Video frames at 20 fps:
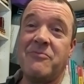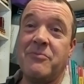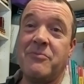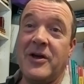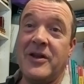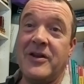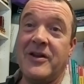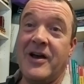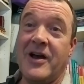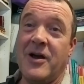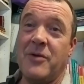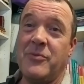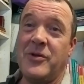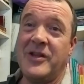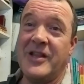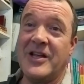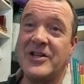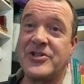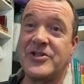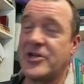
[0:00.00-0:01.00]
But, I mean,
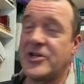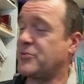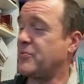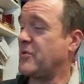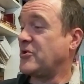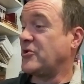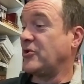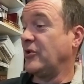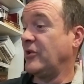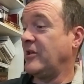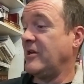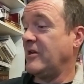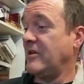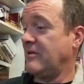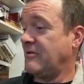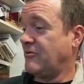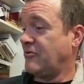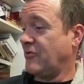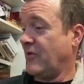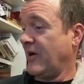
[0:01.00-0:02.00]
that's not special. He
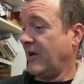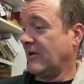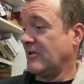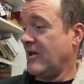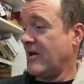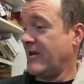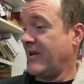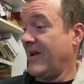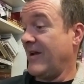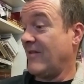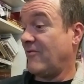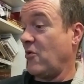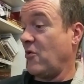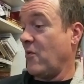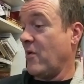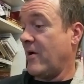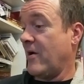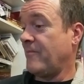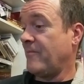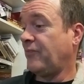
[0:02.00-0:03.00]
drank a lot
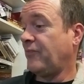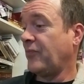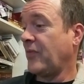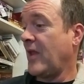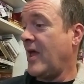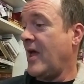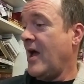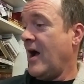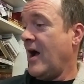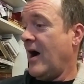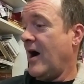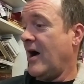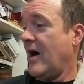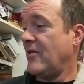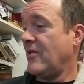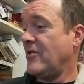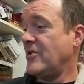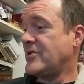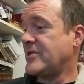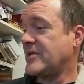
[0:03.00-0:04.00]
everywhere.
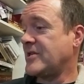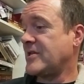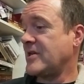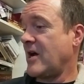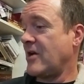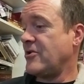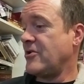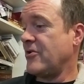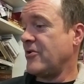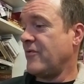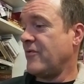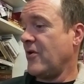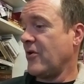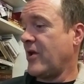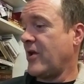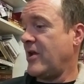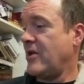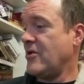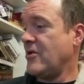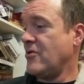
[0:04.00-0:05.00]
This Under the
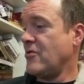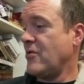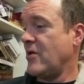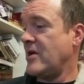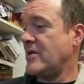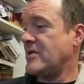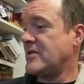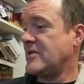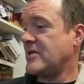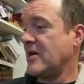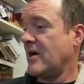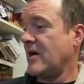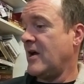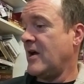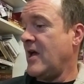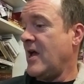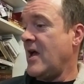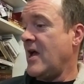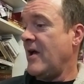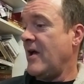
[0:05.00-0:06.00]
Volcano is
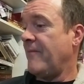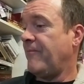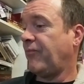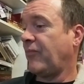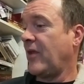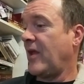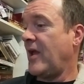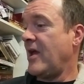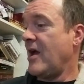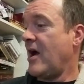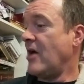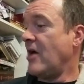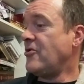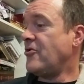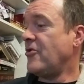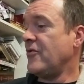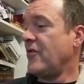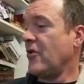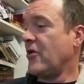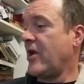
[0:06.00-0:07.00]
Under
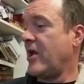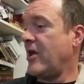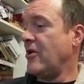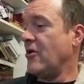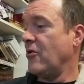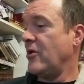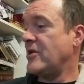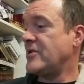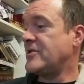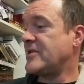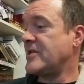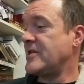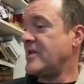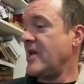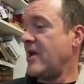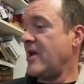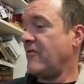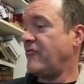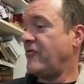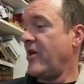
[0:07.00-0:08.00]
the Volcano. It is the
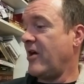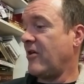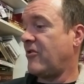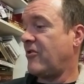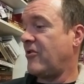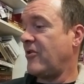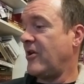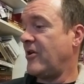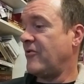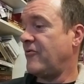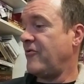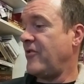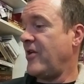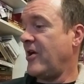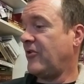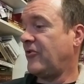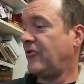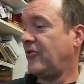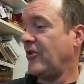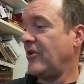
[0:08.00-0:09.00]
day of death, and a
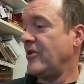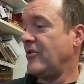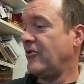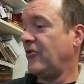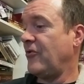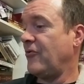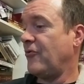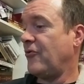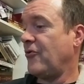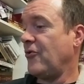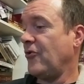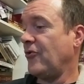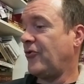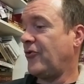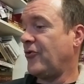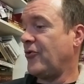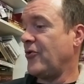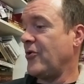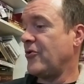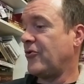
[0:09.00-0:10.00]
fiesta is in full
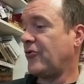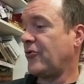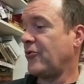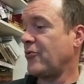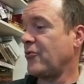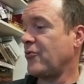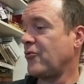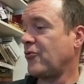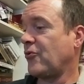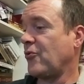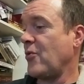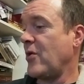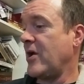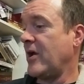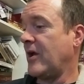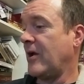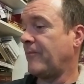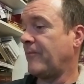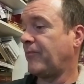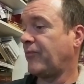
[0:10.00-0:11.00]

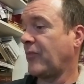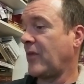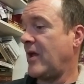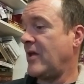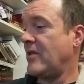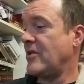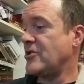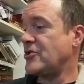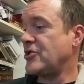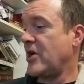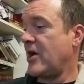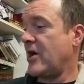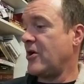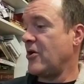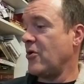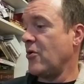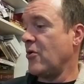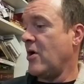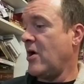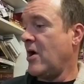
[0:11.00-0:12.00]
swing in the
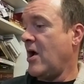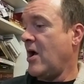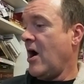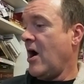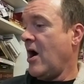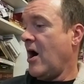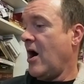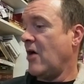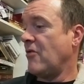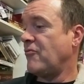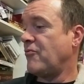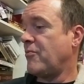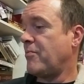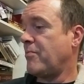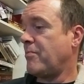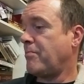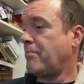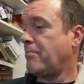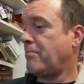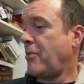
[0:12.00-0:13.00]
shadow of
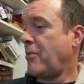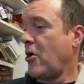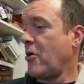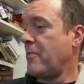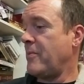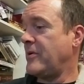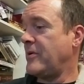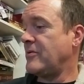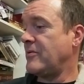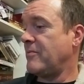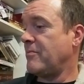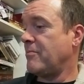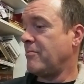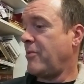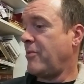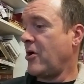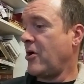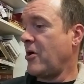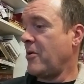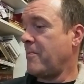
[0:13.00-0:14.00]

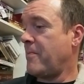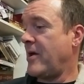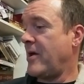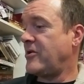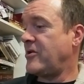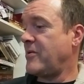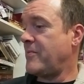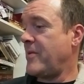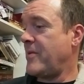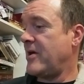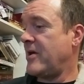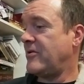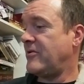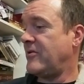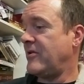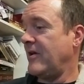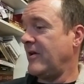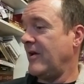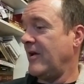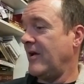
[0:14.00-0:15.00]

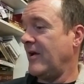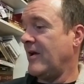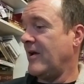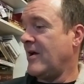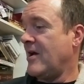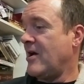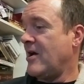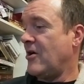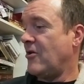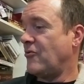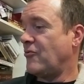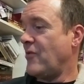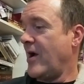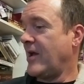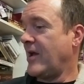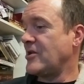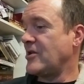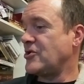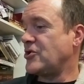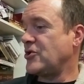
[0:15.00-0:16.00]
Pocopatepetl.
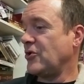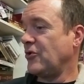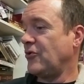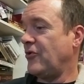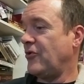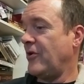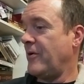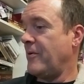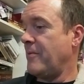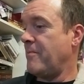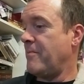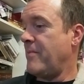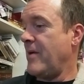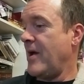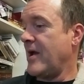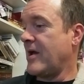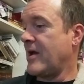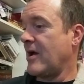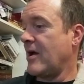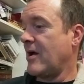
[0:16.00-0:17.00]
Ragged children
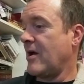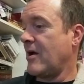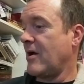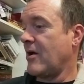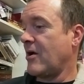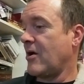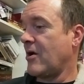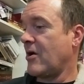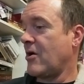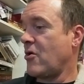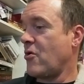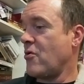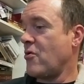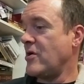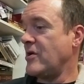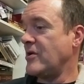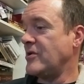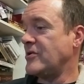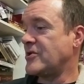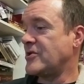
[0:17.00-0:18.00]
beg
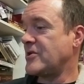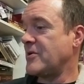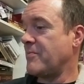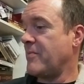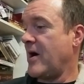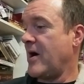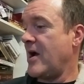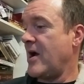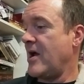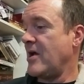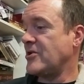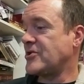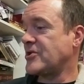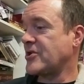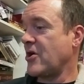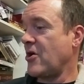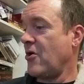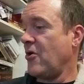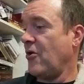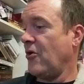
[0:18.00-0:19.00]
coins to buy
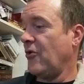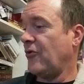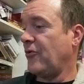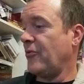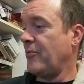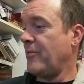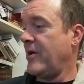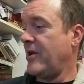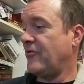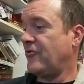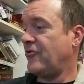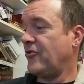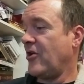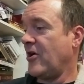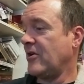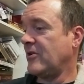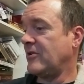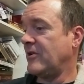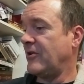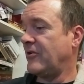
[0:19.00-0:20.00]
skulls made of
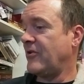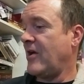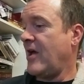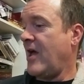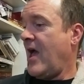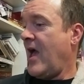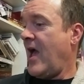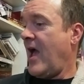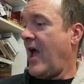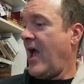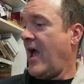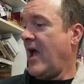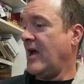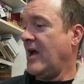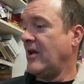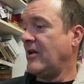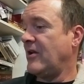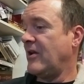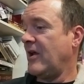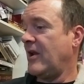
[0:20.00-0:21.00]
chocolate,
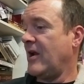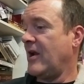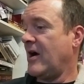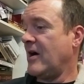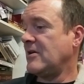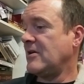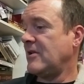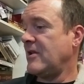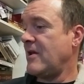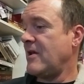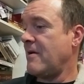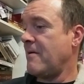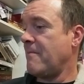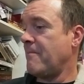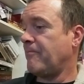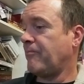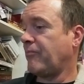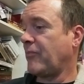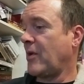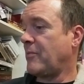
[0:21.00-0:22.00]
and an ugly
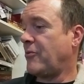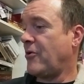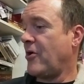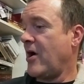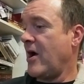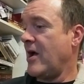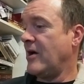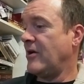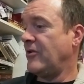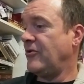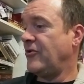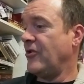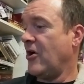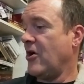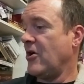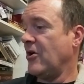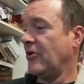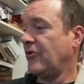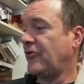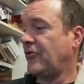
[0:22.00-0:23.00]
pariah
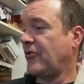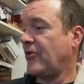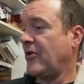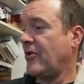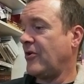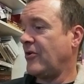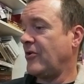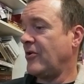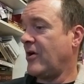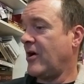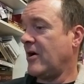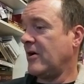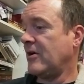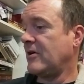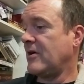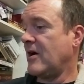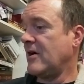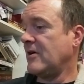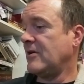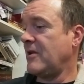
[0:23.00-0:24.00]
dogs.
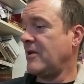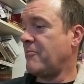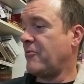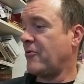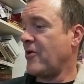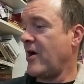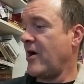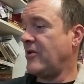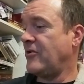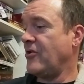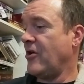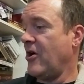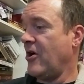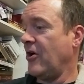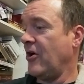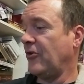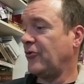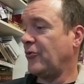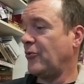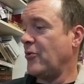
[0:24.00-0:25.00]
Ugly pariah
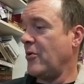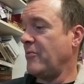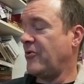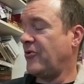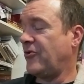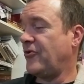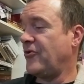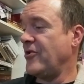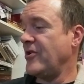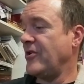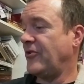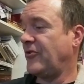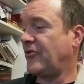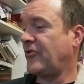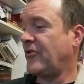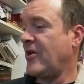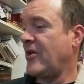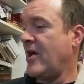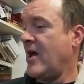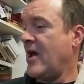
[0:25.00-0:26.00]
dogs roam the streets.